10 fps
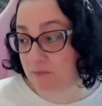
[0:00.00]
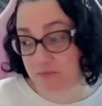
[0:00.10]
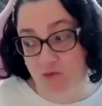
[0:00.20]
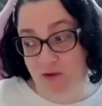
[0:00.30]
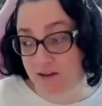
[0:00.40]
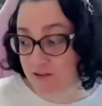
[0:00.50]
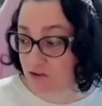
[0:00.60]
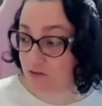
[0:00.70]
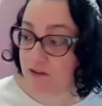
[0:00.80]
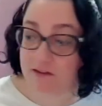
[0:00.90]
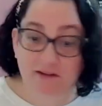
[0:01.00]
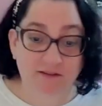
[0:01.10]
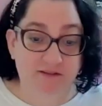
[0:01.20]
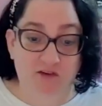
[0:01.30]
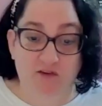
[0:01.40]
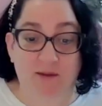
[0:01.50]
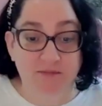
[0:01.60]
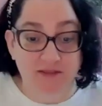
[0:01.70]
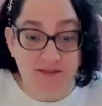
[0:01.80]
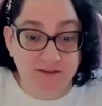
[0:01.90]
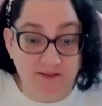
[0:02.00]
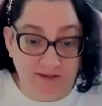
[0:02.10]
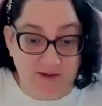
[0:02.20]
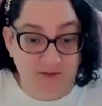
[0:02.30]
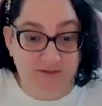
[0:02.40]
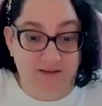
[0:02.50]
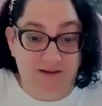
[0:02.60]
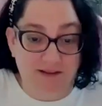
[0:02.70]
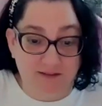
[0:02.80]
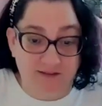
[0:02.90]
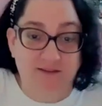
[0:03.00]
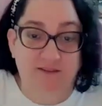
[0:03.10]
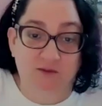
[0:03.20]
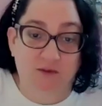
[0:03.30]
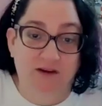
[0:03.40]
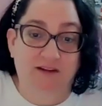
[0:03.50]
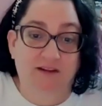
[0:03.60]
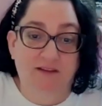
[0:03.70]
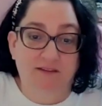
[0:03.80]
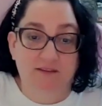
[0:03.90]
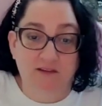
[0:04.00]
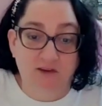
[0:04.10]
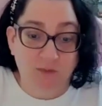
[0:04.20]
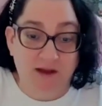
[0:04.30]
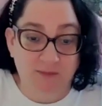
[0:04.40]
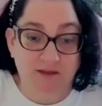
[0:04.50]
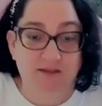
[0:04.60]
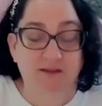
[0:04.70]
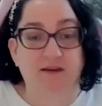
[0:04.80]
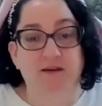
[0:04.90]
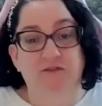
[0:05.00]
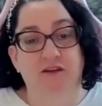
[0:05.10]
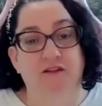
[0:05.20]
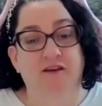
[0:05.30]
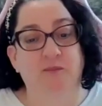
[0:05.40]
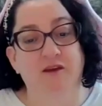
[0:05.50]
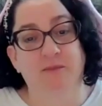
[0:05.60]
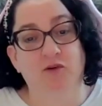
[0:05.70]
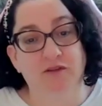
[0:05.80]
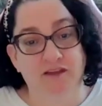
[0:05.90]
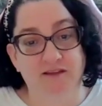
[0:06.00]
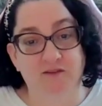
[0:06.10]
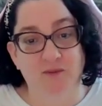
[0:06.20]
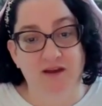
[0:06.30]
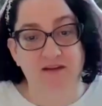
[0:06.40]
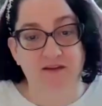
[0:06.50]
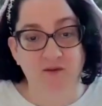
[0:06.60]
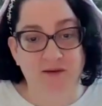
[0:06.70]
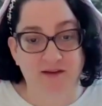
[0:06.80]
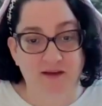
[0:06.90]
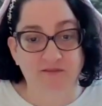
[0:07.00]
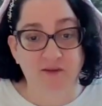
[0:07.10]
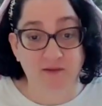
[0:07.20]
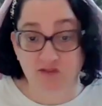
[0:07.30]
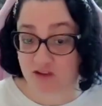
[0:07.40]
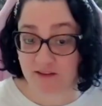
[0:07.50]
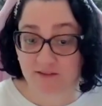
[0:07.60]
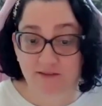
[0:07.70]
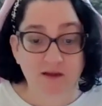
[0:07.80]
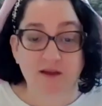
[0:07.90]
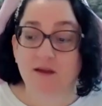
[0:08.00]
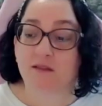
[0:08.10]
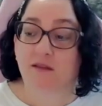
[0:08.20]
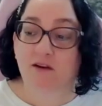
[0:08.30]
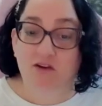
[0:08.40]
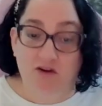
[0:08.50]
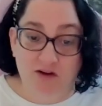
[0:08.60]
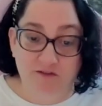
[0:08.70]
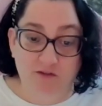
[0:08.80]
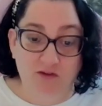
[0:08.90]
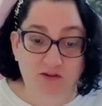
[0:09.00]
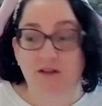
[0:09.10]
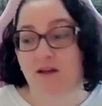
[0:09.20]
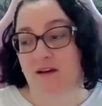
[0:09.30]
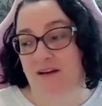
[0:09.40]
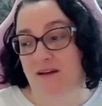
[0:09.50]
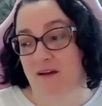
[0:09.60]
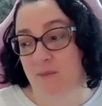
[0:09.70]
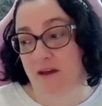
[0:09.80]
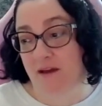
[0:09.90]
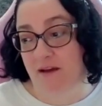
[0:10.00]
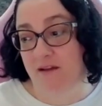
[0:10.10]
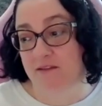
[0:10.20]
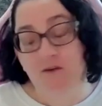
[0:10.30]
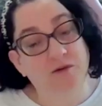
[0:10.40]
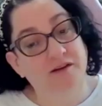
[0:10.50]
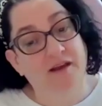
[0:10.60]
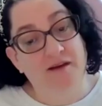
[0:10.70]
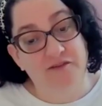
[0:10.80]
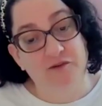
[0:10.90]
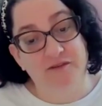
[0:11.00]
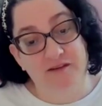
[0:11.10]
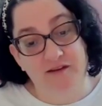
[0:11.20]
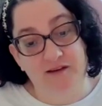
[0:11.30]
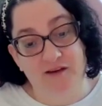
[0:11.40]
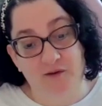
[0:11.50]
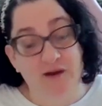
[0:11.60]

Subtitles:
regularly on Instagram. This is OCD. This is what it is. You might be thinking of killing people. That's right. You might have images that are awful. And you can have OCD. Go